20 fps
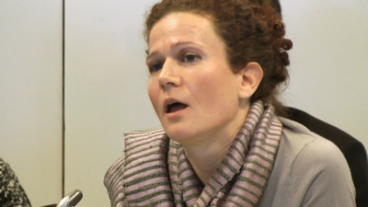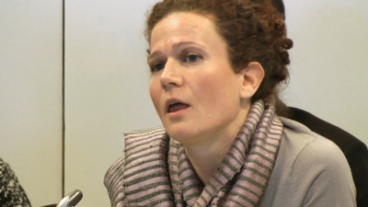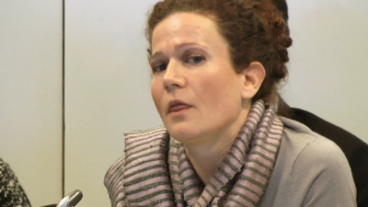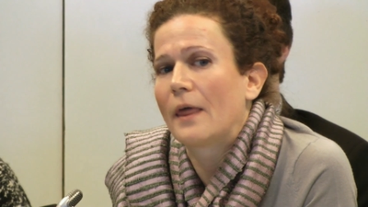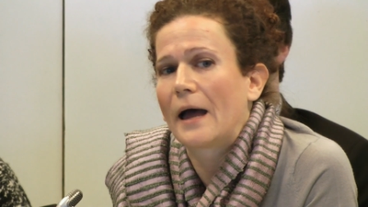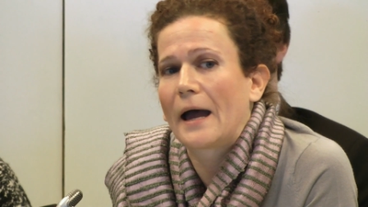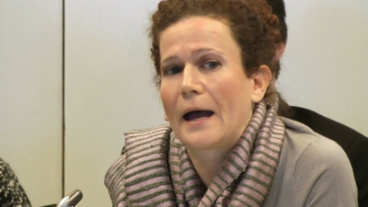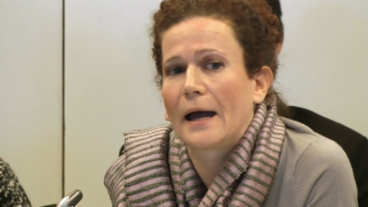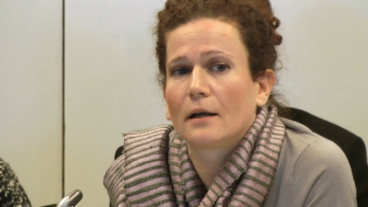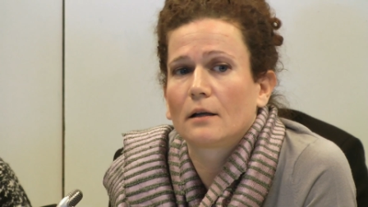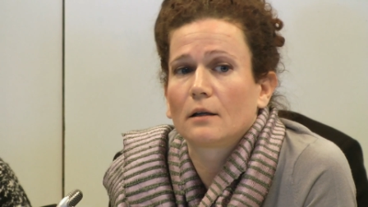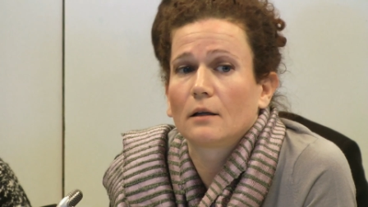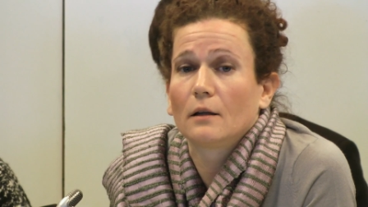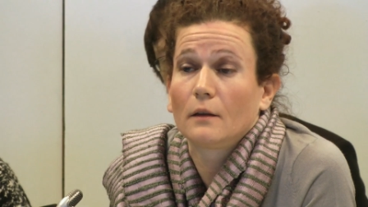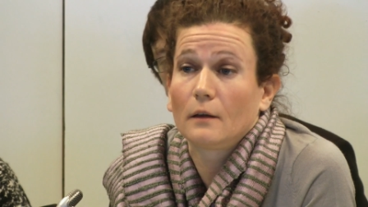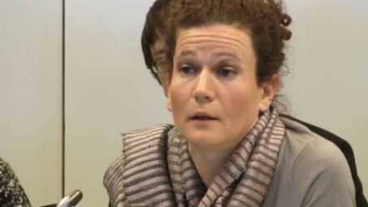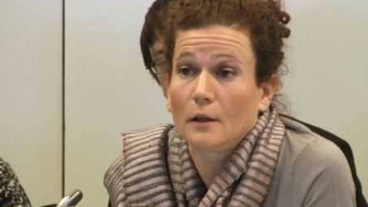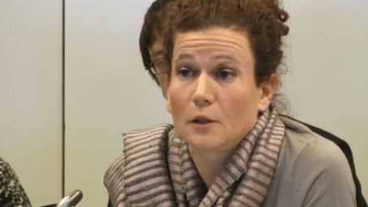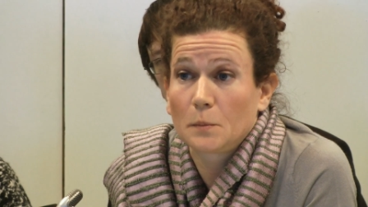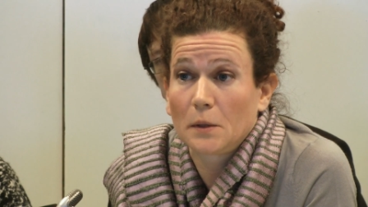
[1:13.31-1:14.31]
that
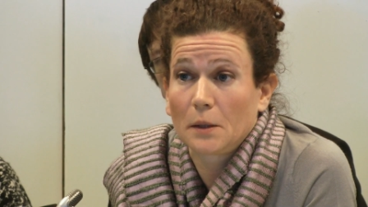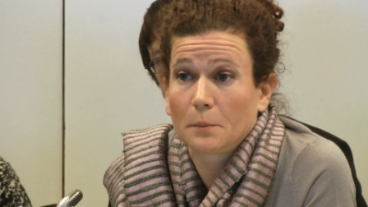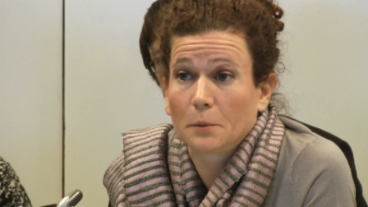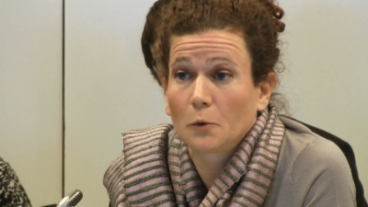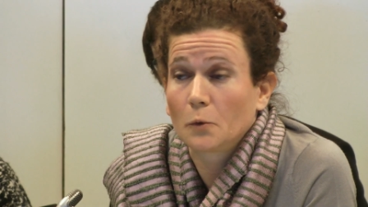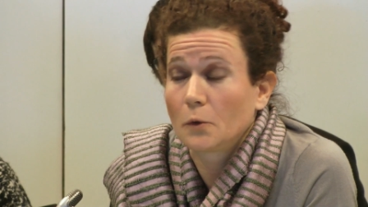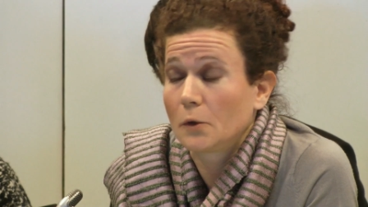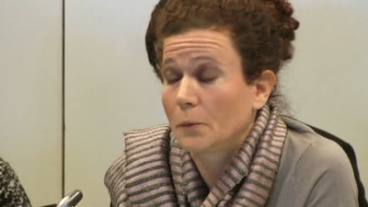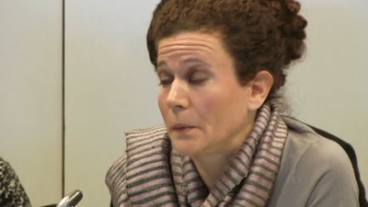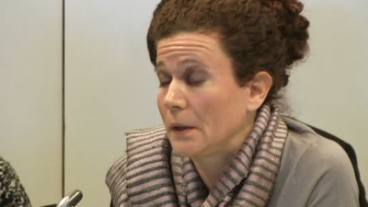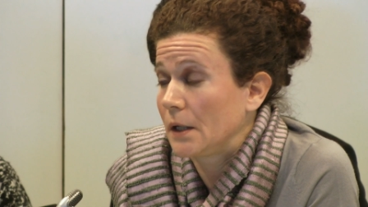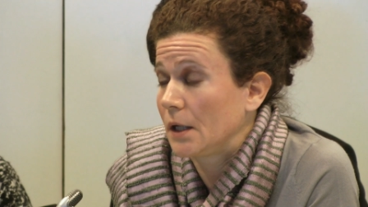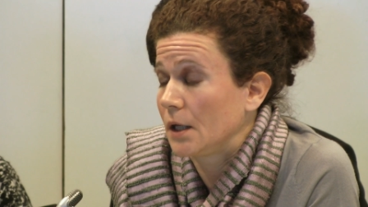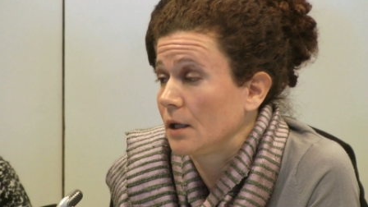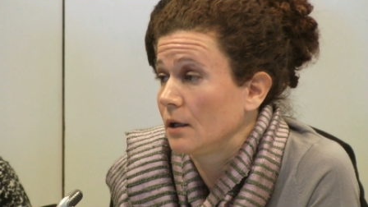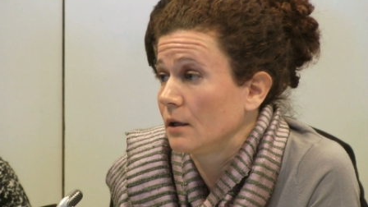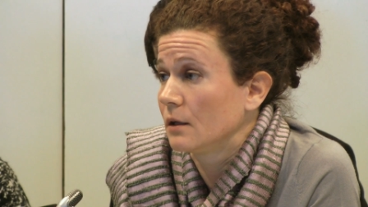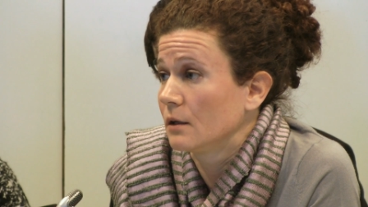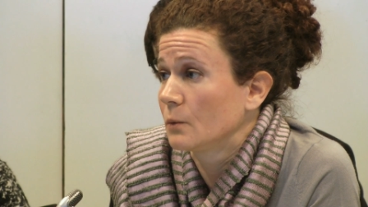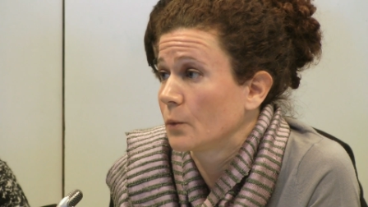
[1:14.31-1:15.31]
these people will
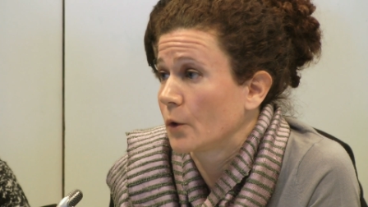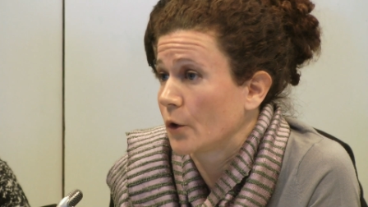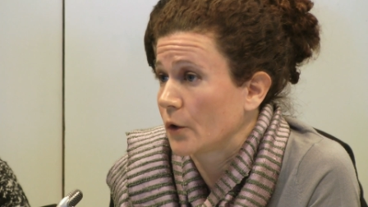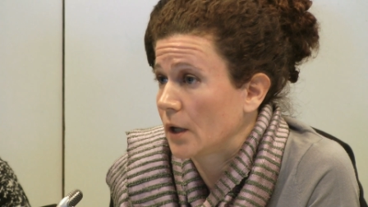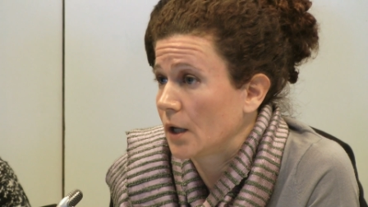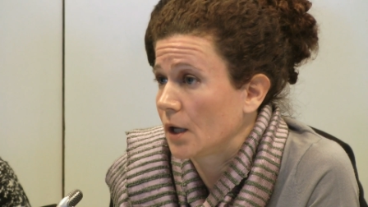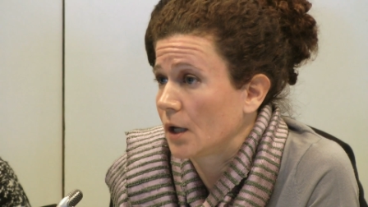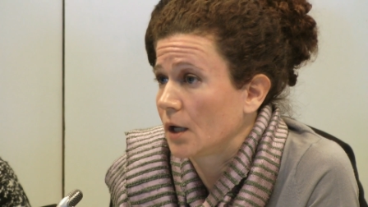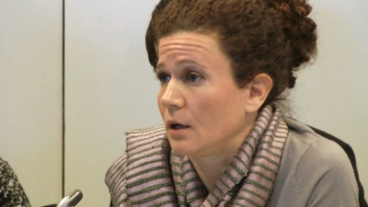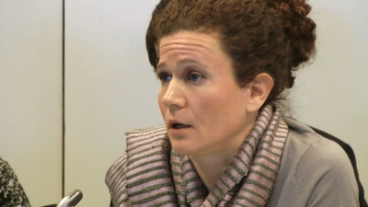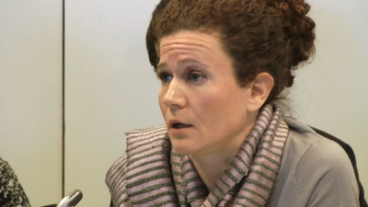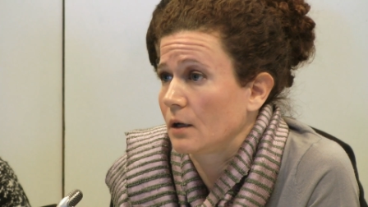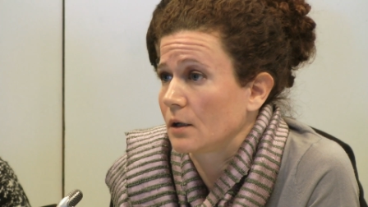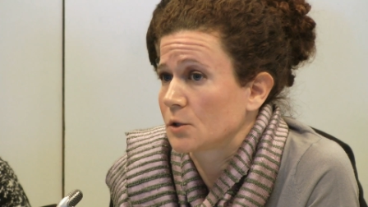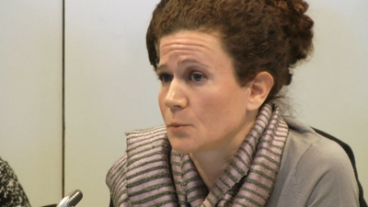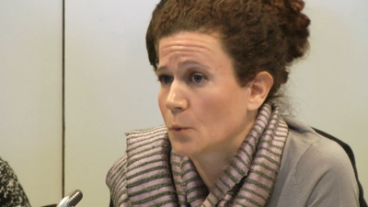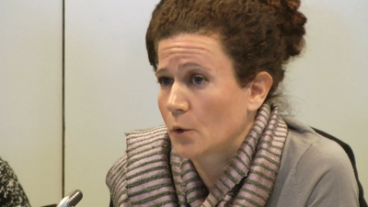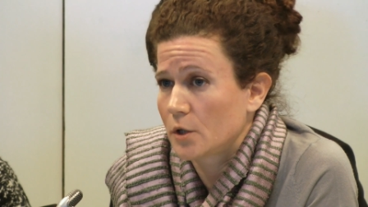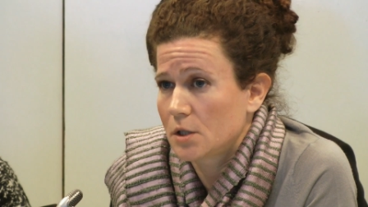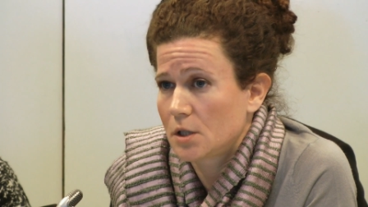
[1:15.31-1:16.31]
be working in an
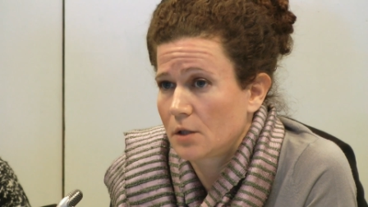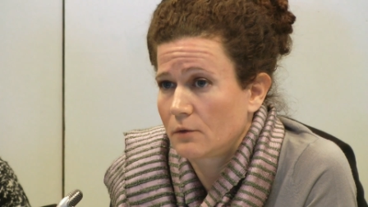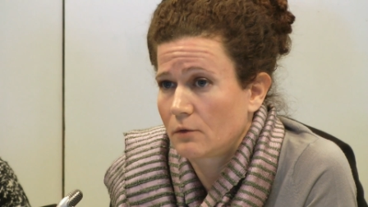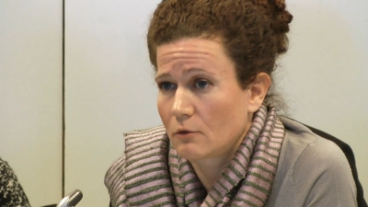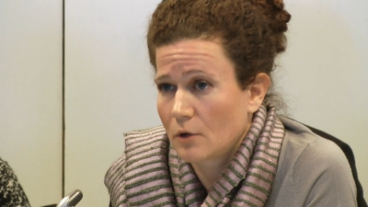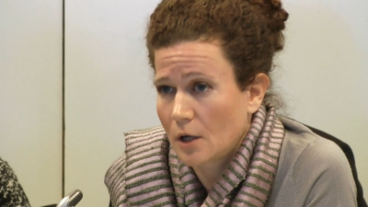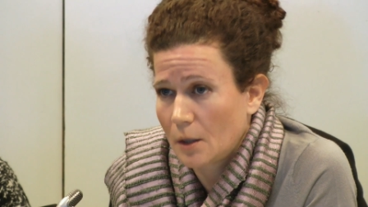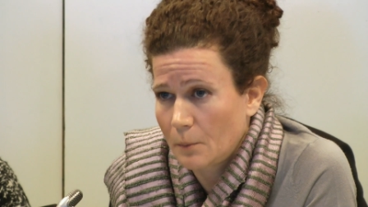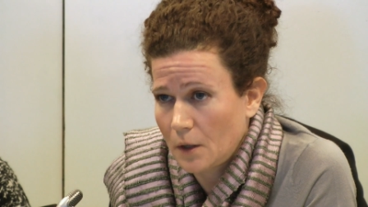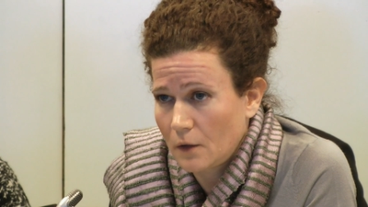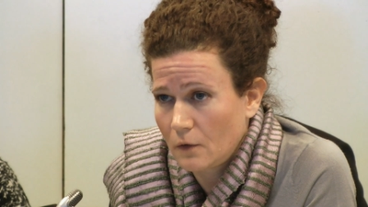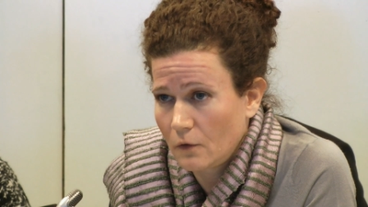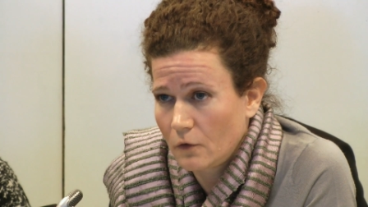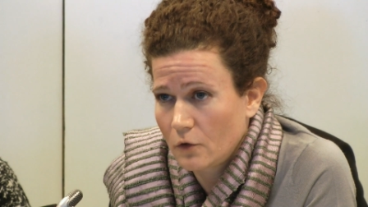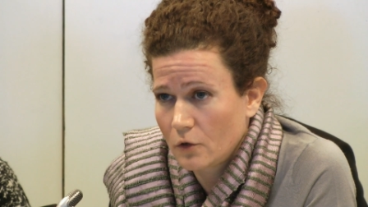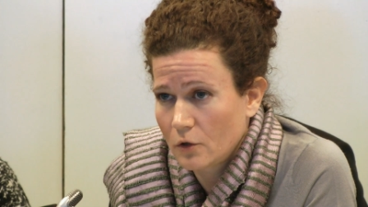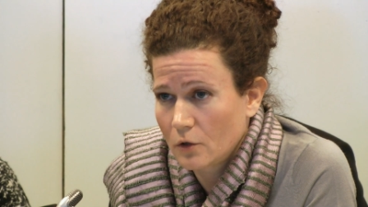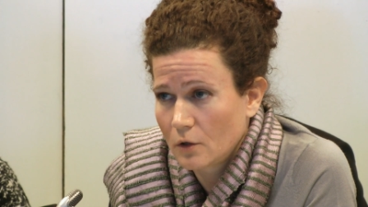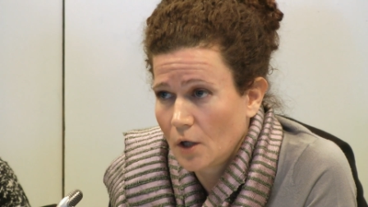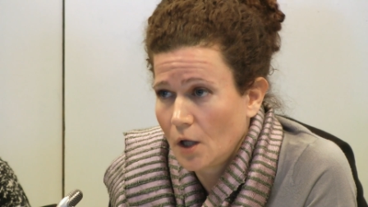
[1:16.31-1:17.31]
exploitative
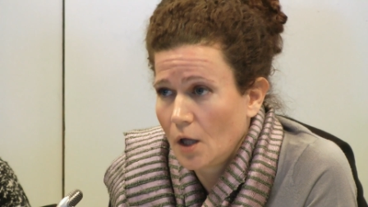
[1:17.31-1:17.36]
environment,